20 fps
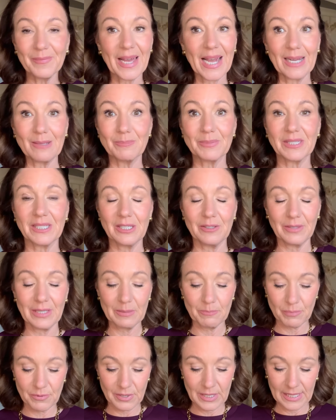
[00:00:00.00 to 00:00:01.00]
Absolutely
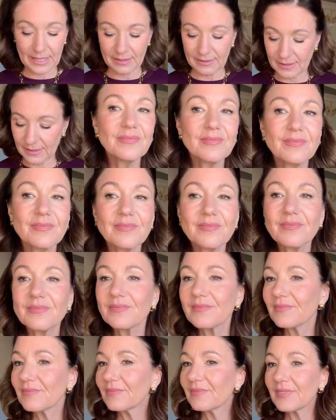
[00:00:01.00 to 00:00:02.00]
brilliant.
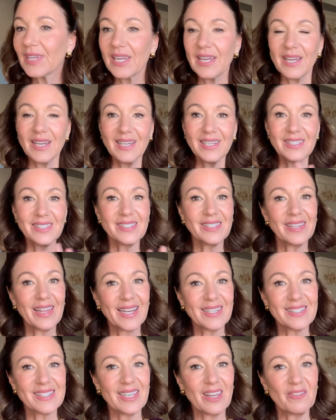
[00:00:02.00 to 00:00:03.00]
So
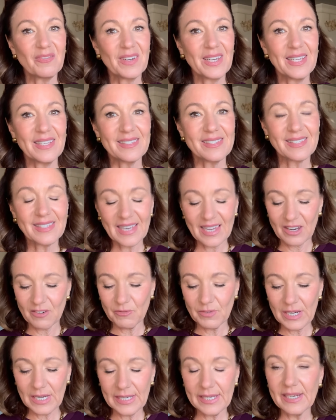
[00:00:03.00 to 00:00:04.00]
that's lovely, isn't it?
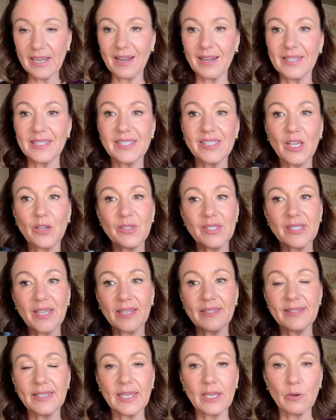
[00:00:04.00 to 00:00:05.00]
Really nice. So
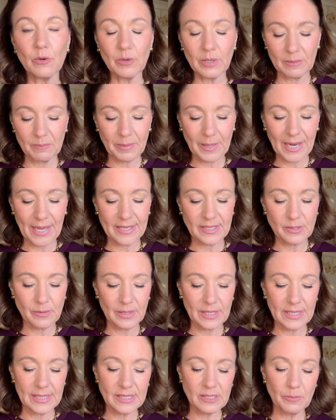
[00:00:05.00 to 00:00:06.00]
setting it all in place with a
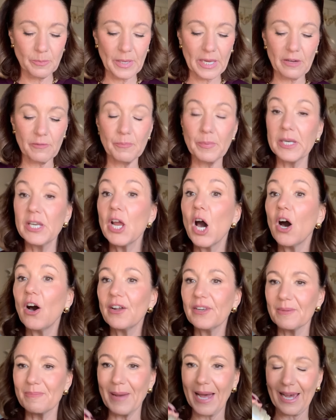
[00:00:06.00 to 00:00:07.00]
little bit of
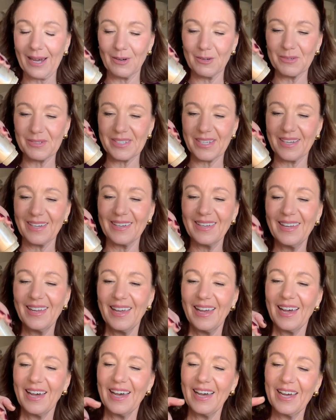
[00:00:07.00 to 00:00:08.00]
banana powder.
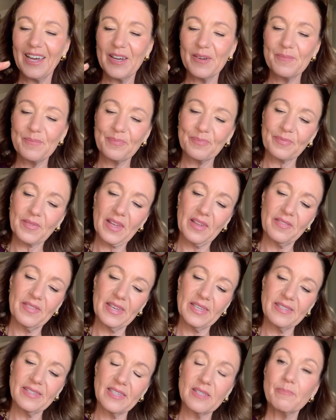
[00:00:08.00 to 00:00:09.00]

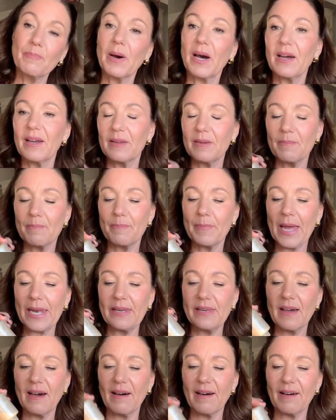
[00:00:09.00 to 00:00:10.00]
This is by Ben
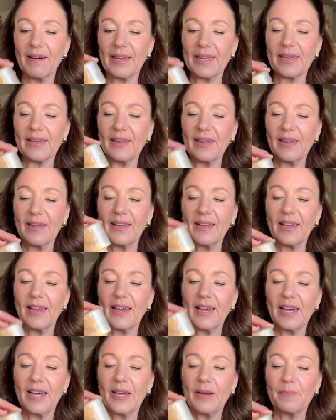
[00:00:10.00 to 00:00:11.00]
Nye.
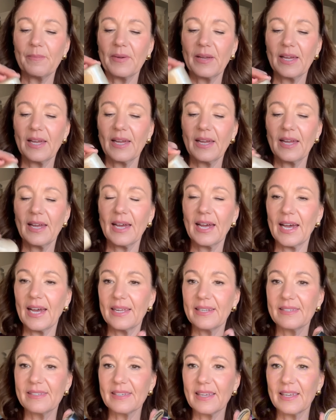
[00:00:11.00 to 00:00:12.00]

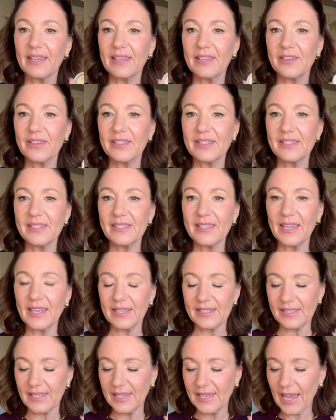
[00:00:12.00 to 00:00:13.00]
And you can see
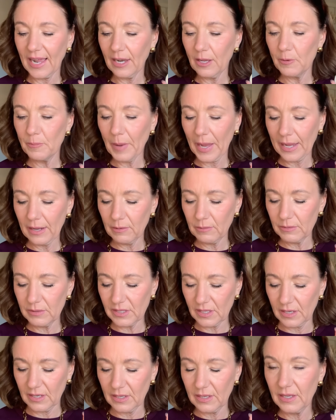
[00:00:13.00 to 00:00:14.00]
it's a yellow
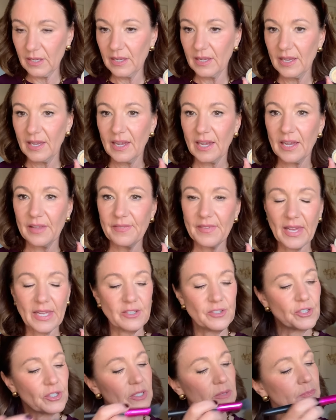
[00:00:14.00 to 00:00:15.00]
powder. And then
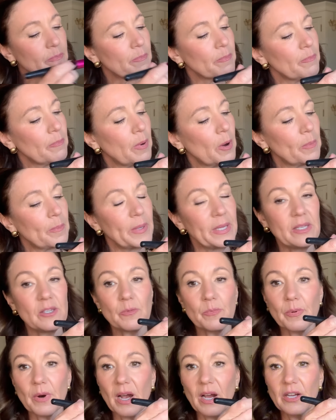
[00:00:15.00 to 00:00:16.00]
just pop in your
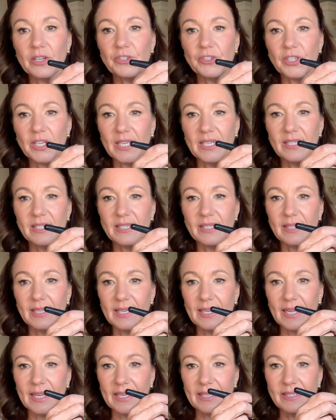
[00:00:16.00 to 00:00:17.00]
brush into the
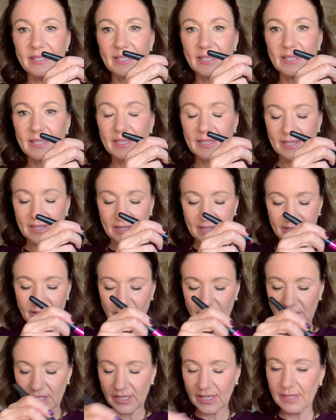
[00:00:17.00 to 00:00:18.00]
lid
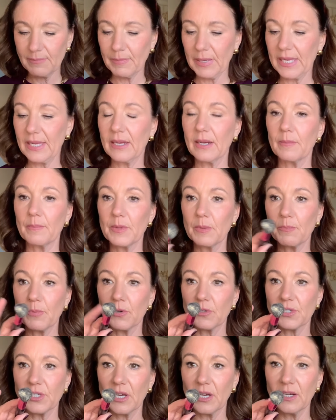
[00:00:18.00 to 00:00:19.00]
just to pick up the
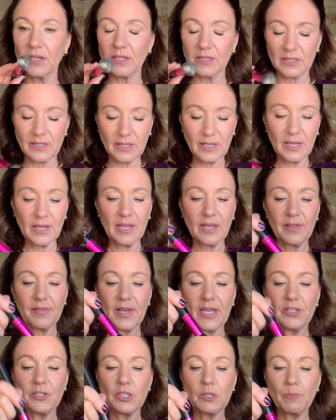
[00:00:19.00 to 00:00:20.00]
product.
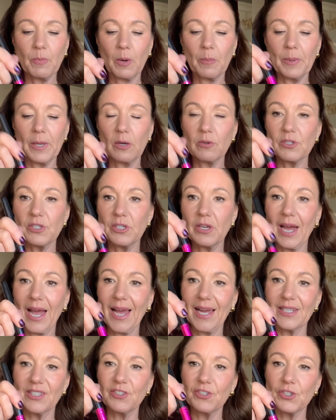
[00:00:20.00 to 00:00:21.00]
Then just pop it onto your
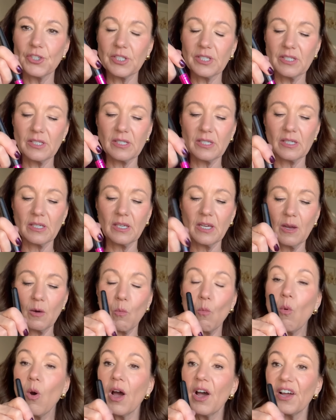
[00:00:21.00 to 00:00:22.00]
hand just to
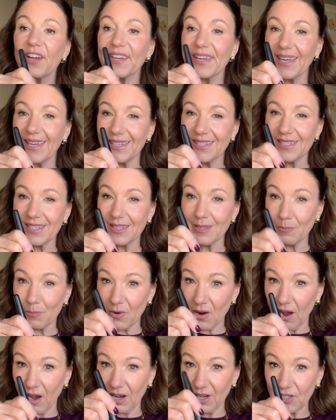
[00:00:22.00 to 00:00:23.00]
work it into the
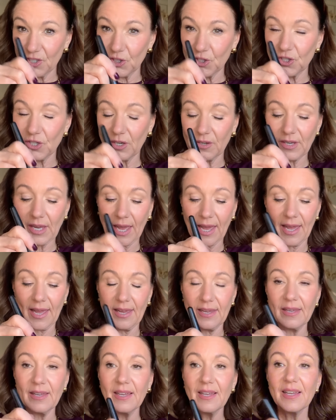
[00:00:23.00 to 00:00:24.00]
brush,
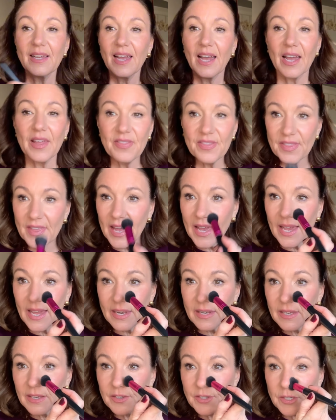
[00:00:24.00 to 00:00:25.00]
okay? And
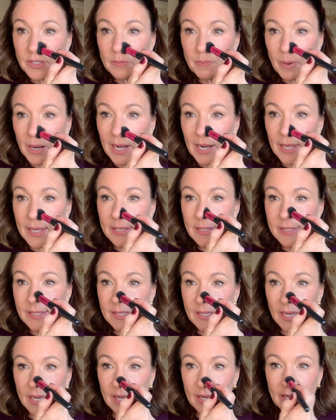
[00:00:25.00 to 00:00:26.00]
then just place
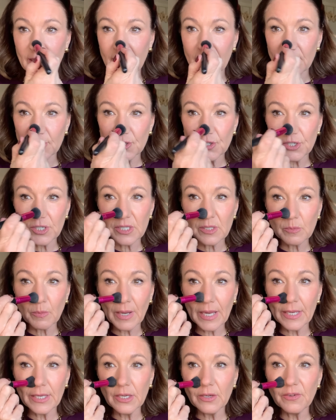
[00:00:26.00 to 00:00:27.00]
it just
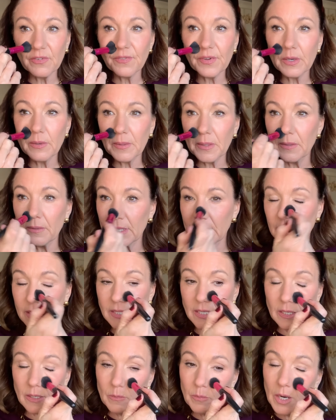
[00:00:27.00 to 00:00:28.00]
where you feel you need
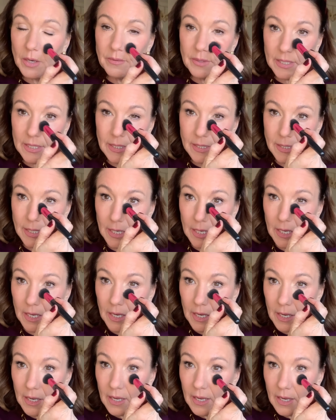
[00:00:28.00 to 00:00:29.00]
it. You won't need it
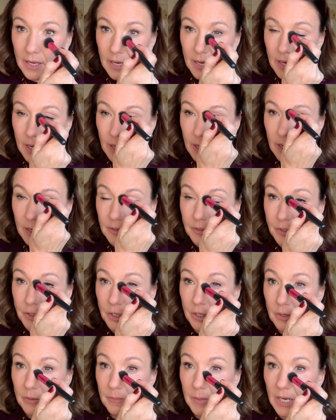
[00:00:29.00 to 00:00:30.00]

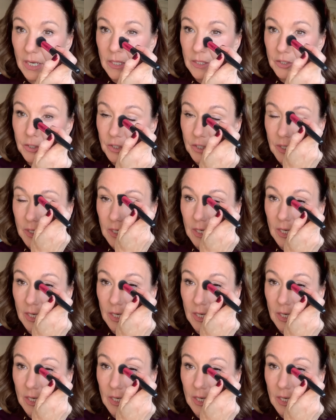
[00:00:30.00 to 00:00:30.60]
too much.